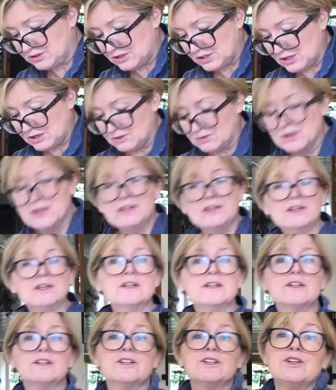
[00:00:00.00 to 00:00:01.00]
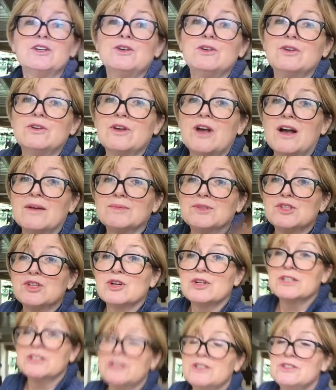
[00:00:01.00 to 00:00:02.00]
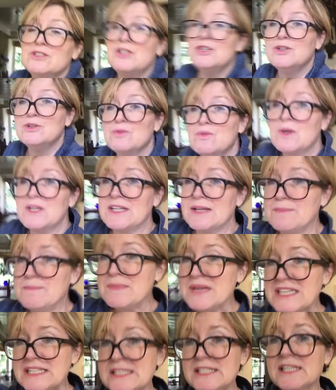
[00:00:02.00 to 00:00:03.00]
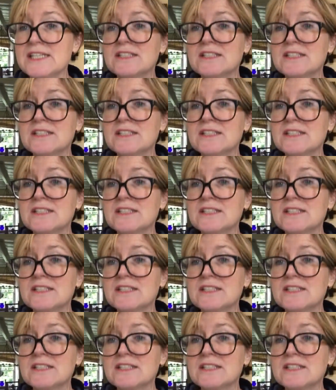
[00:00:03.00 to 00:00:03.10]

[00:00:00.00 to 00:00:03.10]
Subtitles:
So I've been talking to you while I mix